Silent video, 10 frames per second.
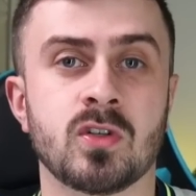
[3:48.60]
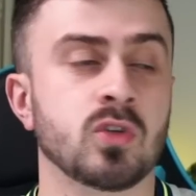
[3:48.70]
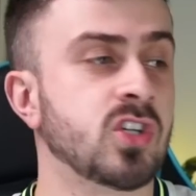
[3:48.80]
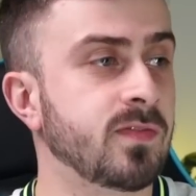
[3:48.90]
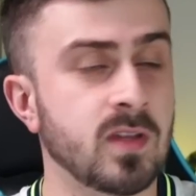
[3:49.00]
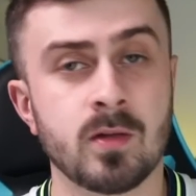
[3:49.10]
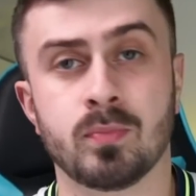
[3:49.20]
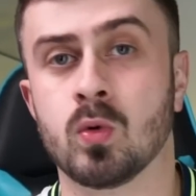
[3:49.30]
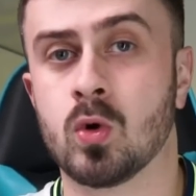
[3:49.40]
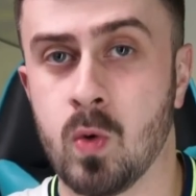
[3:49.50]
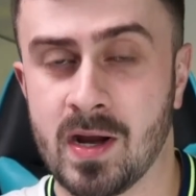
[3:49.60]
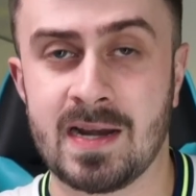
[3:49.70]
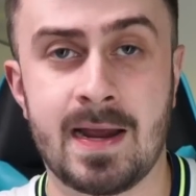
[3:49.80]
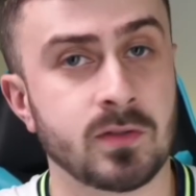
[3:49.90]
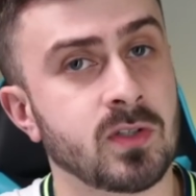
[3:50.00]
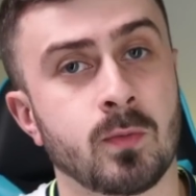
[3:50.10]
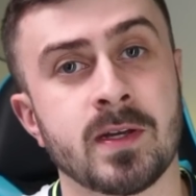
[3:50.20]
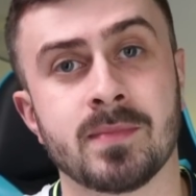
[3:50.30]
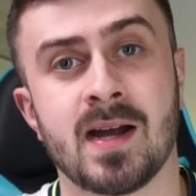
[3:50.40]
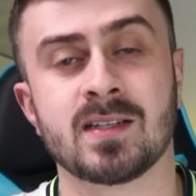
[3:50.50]
he was shifting the ball quickly out to the
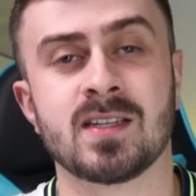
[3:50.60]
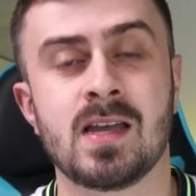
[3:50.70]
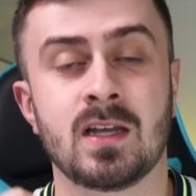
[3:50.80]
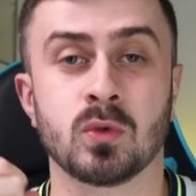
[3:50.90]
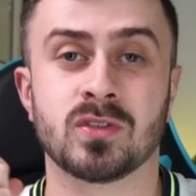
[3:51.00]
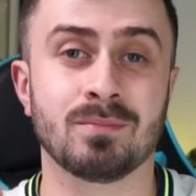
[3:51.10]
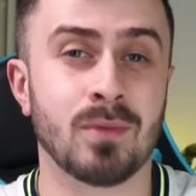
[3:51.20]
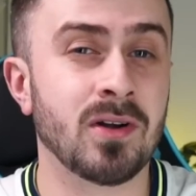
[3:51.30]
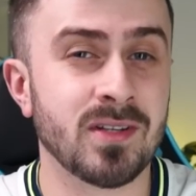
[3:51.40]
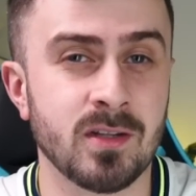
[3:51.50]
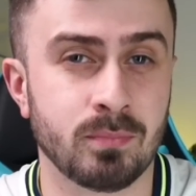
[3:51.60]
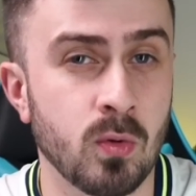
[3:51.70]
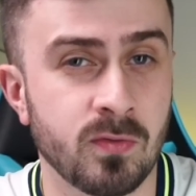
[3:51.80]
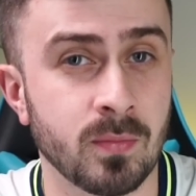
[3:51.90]
wing backs, was demanding the ball from